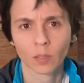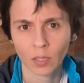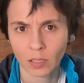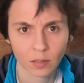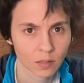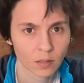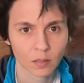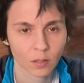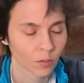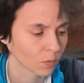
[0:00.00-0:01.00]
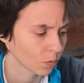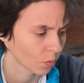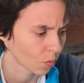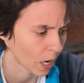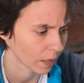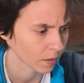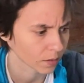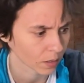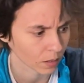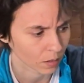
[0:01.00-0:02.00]
so let's go
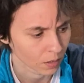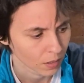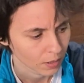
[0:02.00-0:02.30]
wild here.